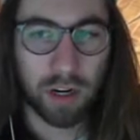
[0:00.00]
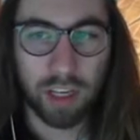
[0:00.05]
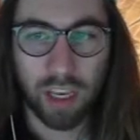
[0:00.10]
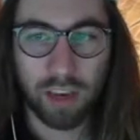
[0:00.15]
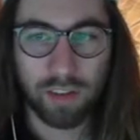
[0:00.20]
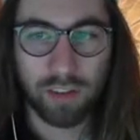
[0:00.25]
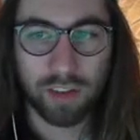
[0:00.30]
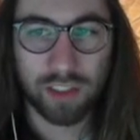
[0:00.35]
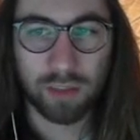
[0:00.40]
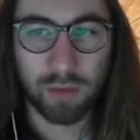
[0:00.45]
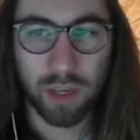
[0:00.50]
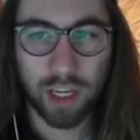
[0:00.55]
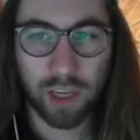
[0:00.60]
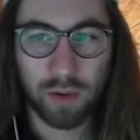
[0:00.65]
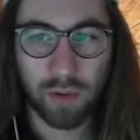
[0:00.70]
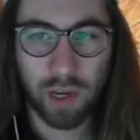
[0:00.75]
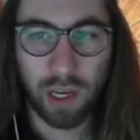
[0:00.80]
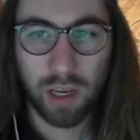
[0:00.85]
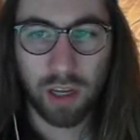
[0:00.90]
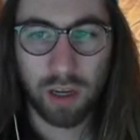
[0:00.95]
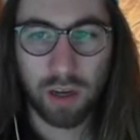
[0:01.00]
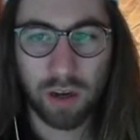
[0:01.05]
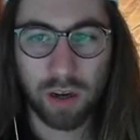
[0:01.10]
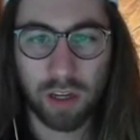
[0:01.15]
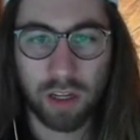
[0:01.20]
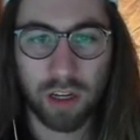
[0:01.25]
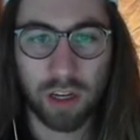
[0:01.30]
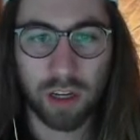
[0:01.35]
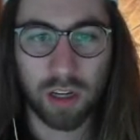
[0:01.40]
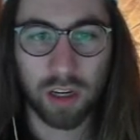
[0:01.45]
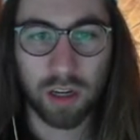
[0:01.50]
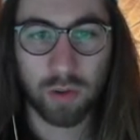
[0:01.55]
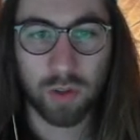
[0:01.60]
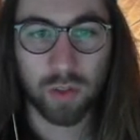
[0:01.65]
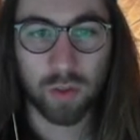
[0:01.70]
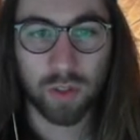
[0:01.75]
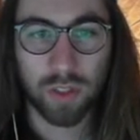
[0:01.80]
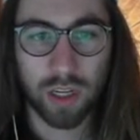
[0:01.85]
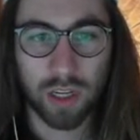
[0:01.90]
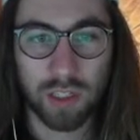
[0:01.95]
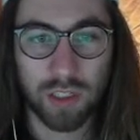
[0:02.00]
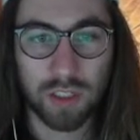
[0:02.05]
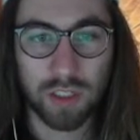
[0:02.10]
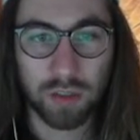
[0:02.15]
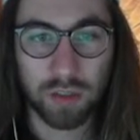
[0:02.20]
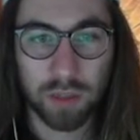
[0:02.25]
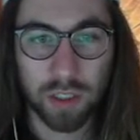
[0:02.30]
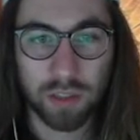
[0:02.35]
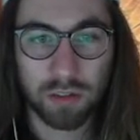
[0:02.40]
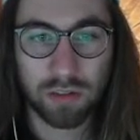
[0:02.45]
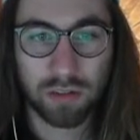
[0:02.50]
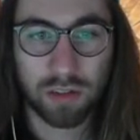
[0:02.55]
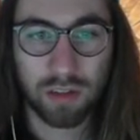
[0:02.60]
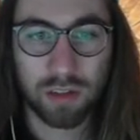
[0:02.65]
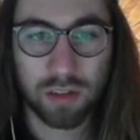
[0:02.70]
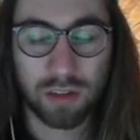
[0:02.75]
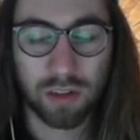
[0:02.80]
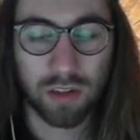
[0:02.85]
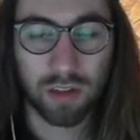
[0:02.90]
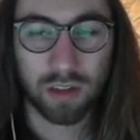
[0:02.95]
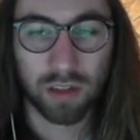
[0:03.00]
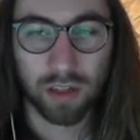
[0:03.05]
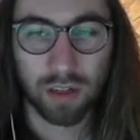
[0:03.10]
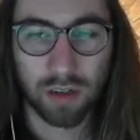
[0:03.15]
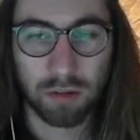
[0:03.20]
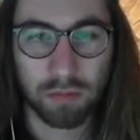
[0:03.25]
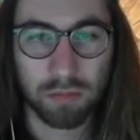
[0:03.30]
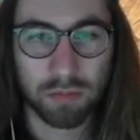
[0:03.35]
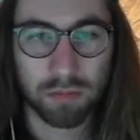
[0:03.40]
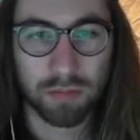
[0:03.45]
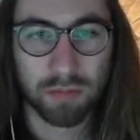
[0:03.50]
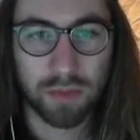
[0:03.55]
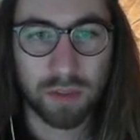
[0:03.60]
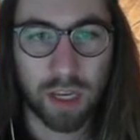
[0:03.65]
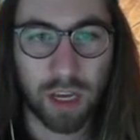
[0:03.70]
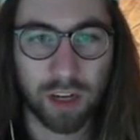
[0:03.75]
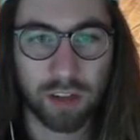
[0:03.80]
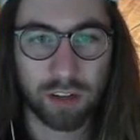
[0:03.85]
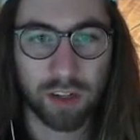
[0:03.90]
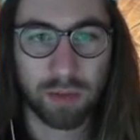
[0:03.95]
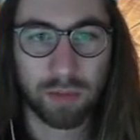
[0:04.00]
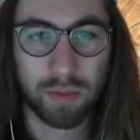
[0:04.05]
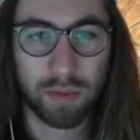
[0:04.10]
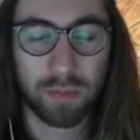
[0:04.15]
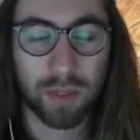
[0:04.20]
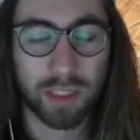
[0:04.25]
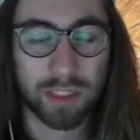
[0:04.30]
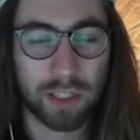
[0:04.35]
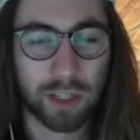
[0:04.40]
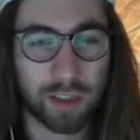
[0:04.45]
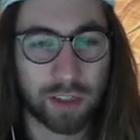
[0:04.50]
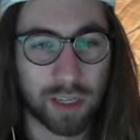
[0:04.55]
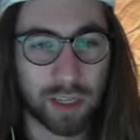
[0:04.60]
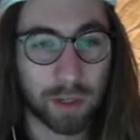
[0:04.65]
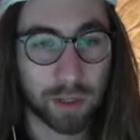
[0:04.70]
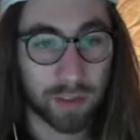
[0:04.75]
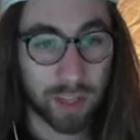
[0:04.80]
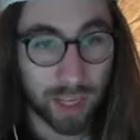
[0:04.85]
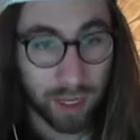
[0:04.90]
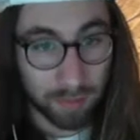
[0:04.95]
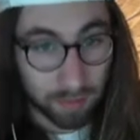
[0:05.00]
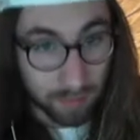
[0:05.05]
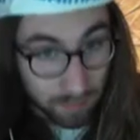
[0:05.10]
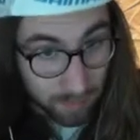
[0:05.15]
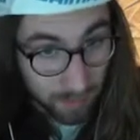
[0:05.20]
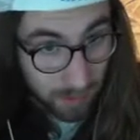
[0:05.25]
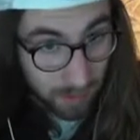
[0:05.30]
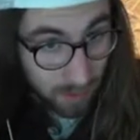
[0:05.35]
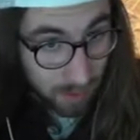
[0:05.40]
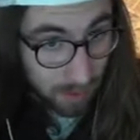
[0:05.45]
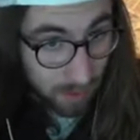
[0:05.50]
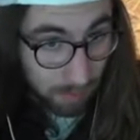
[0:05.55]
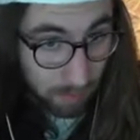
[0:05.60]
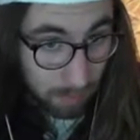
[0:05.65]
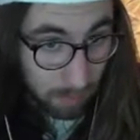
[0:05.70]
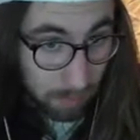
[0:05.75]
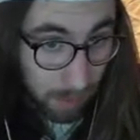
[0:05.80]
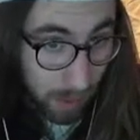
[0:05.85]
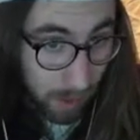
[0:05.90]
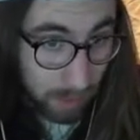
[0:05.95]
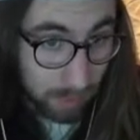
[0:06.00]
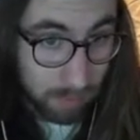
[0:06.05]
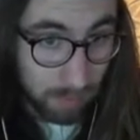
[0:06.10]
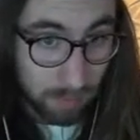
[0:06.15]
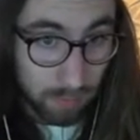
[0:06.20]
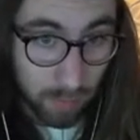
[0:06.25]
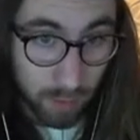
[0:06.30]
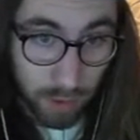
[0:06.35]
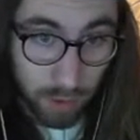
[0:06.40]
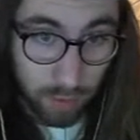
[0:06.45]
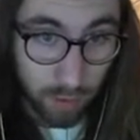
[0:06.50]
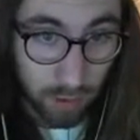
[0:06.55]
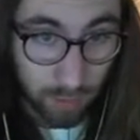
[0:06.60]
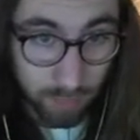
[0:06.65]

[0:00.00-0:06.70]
he gave it to me anyway, which was kind of stupid. Was kind of a little bit salty about that. But whatever,